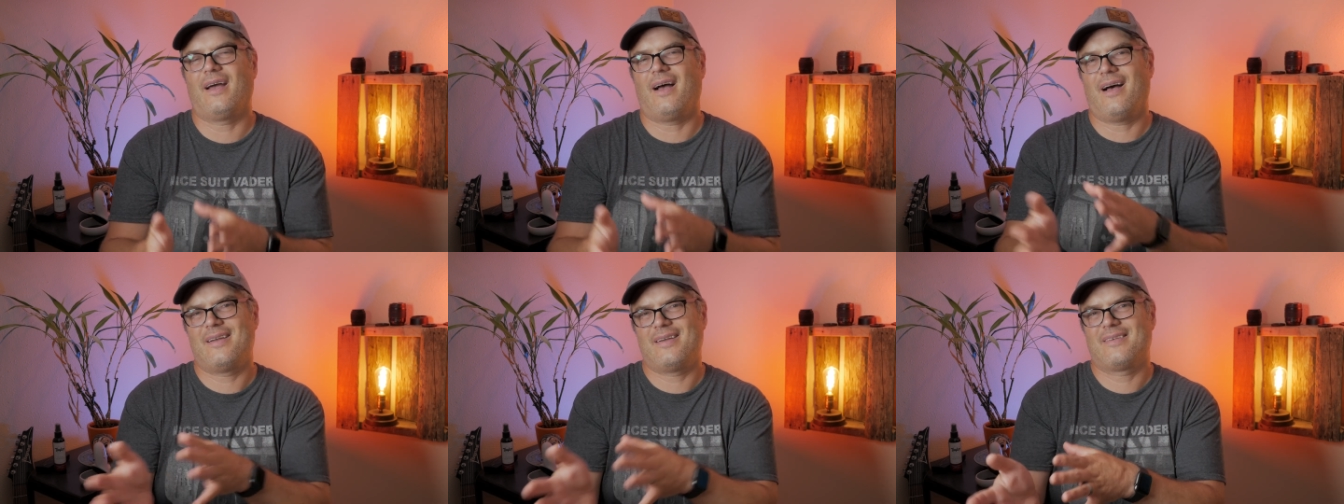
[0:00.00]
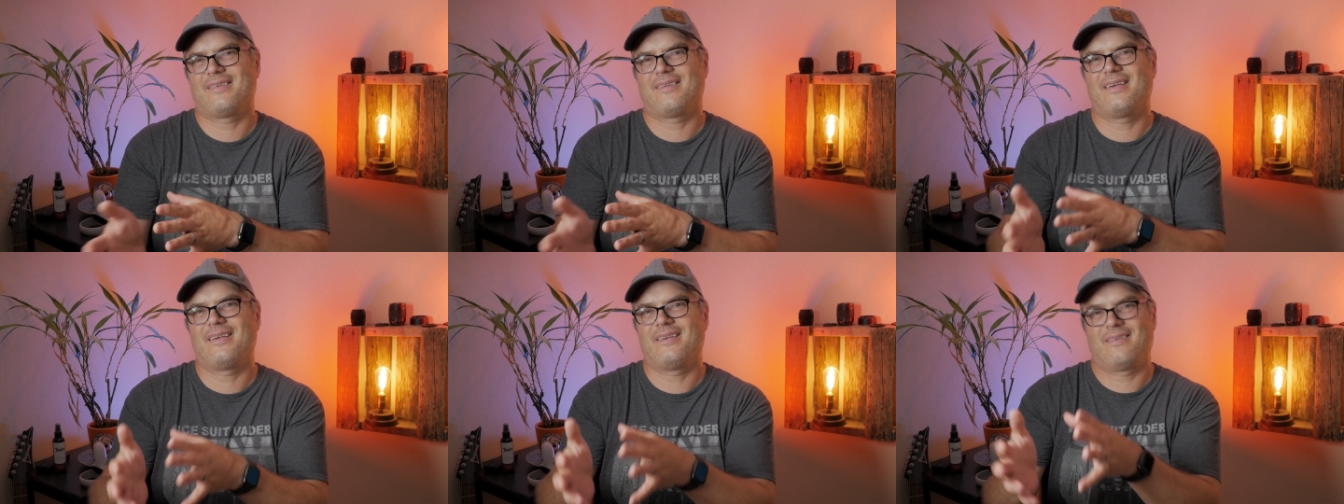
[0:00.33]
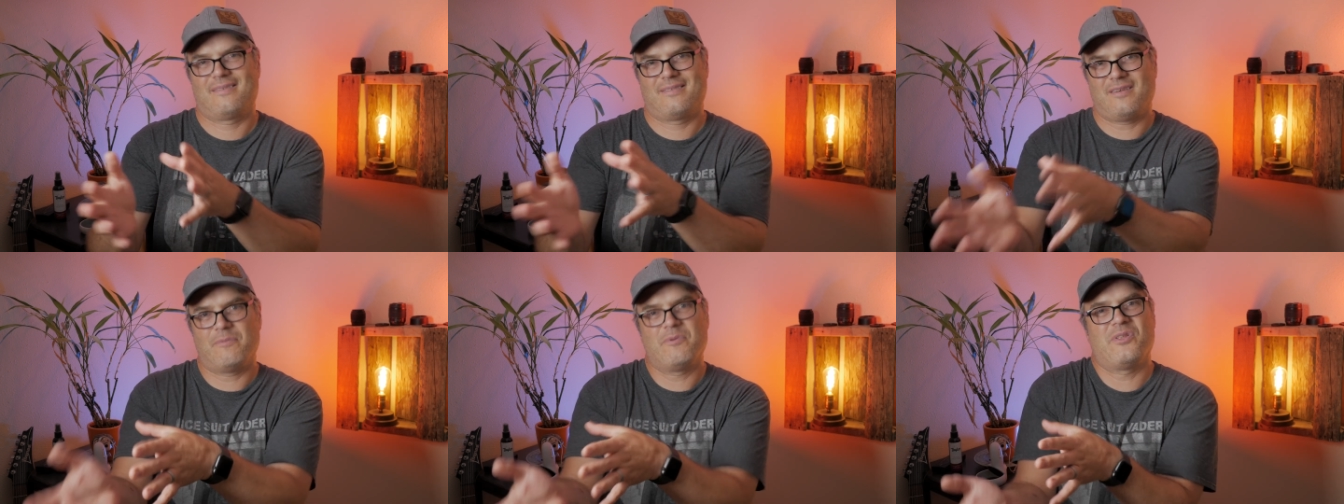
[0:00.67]
Honestly,
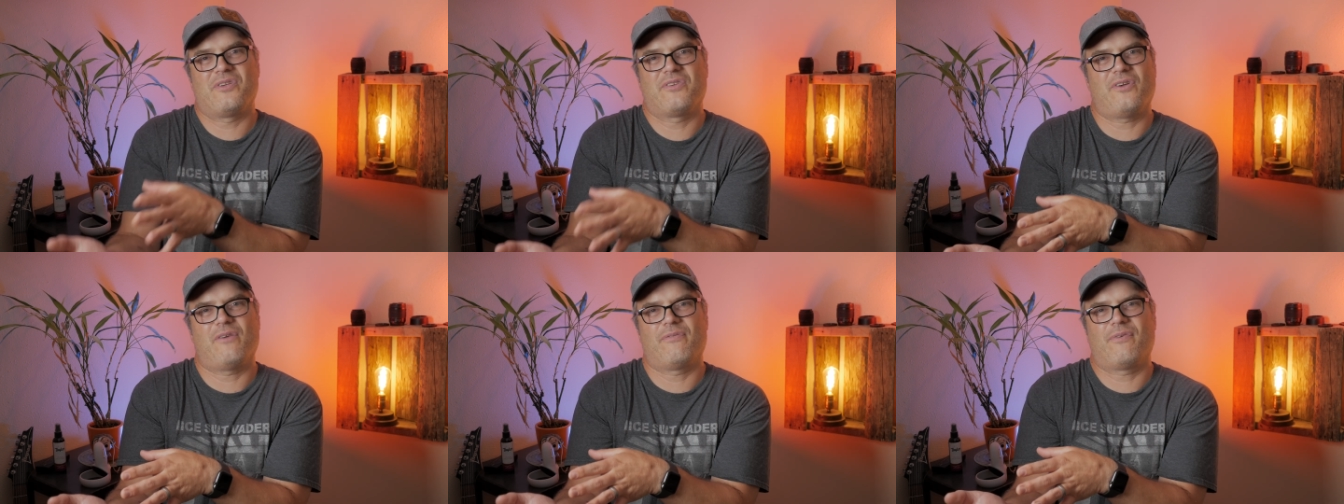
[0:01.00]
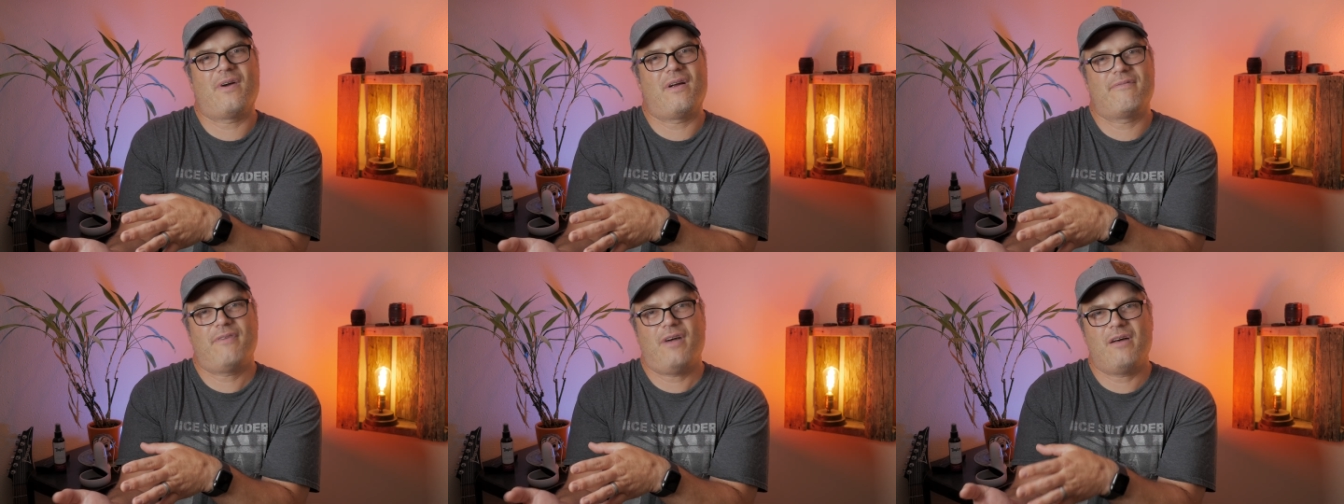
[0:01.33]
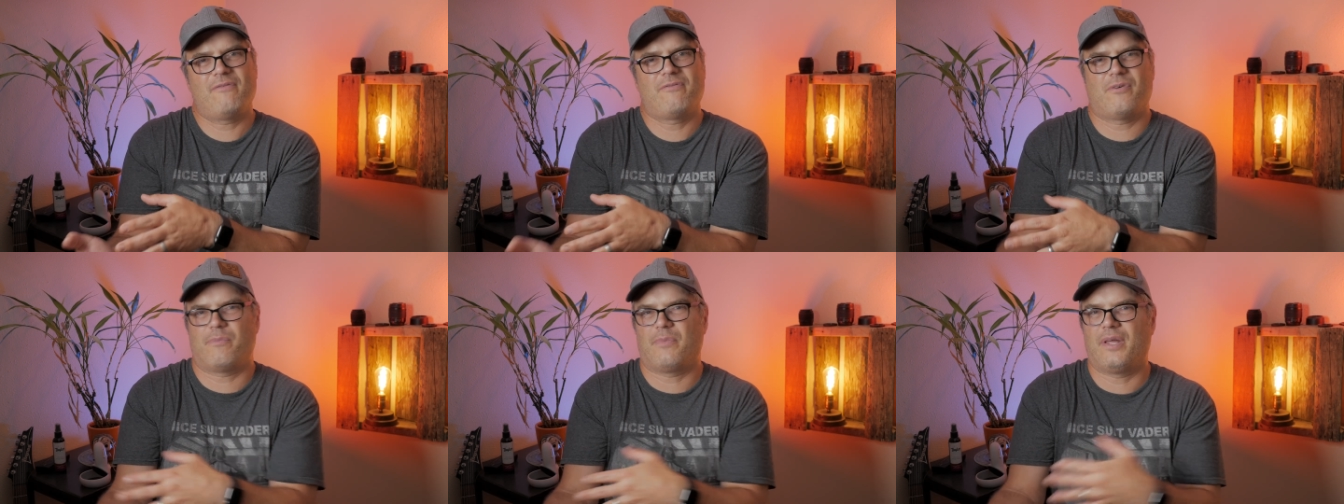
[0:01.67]
some of the software I
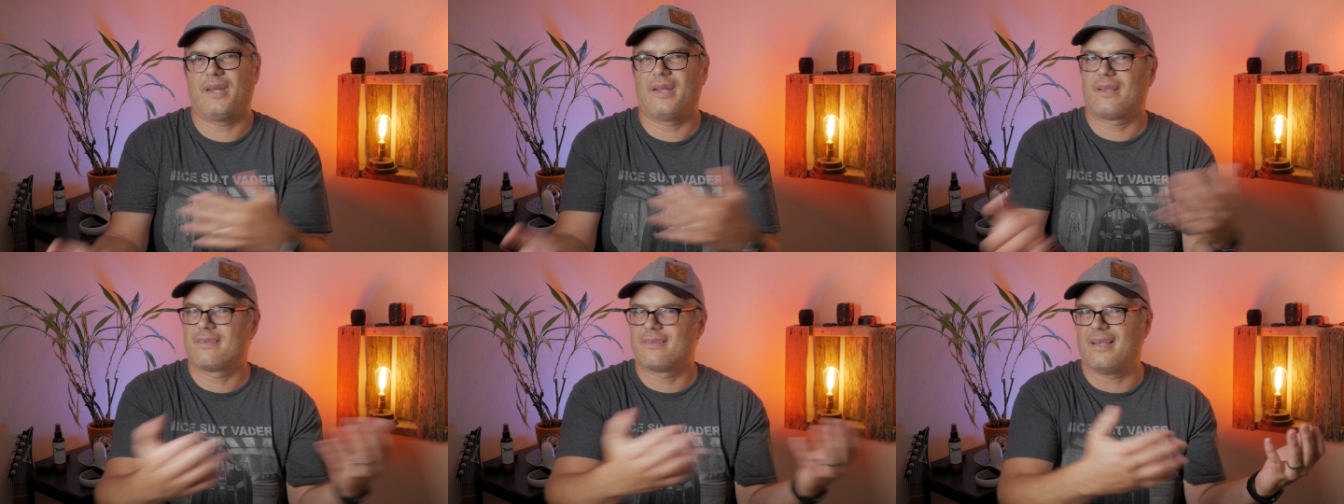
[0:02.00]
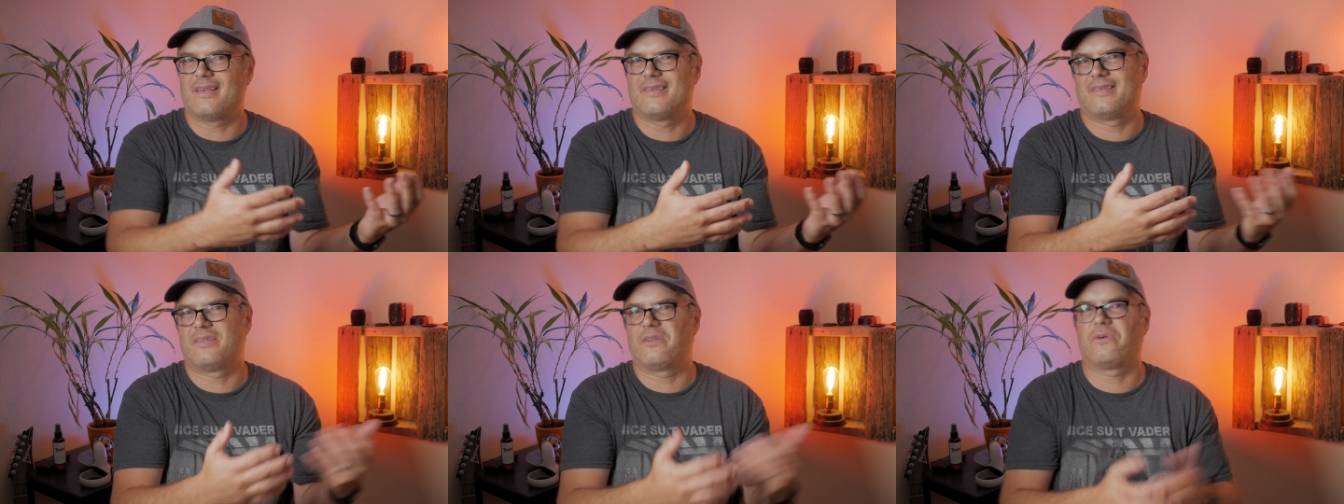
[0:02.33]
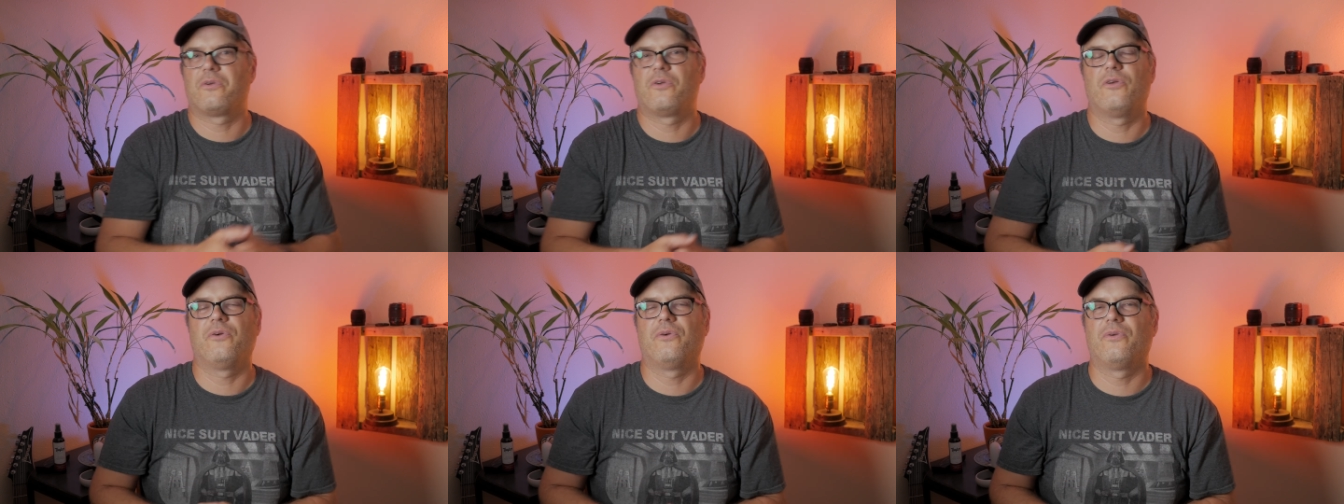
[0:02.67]
found from Linux, I still
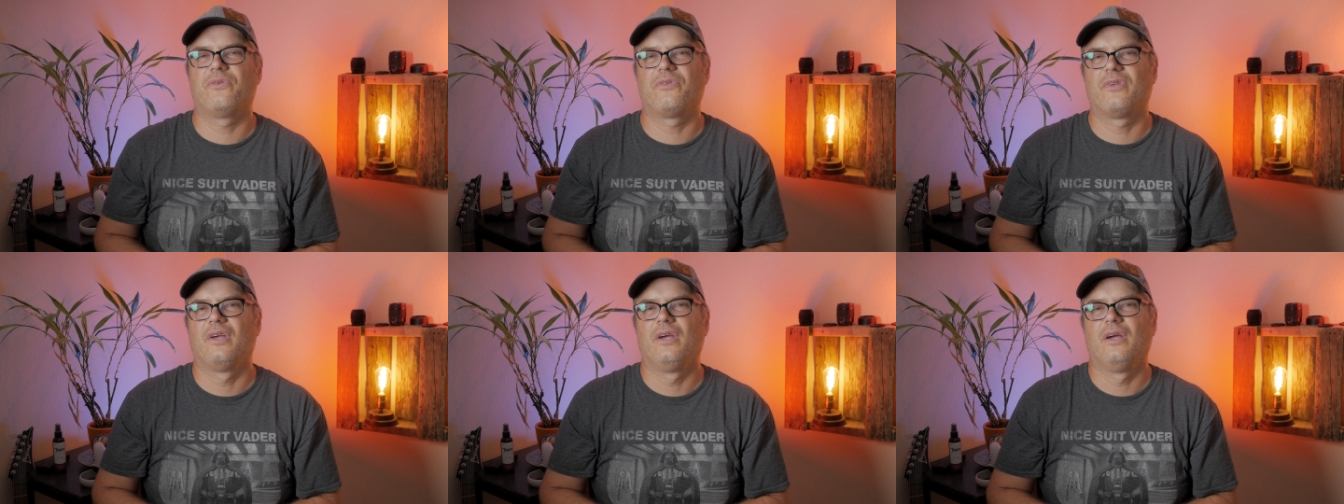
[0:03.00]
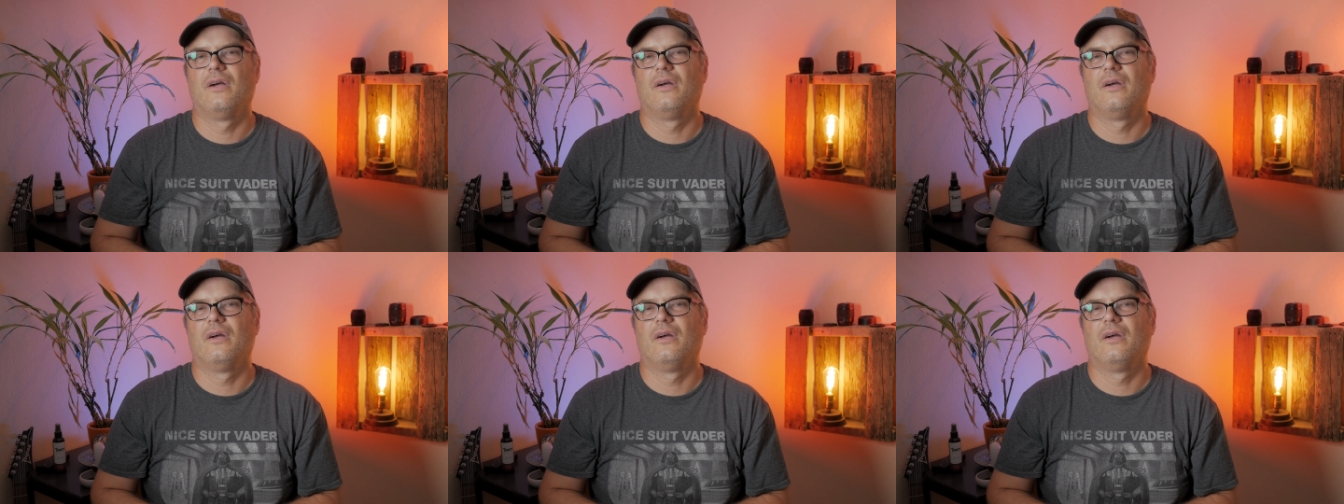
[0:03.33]
use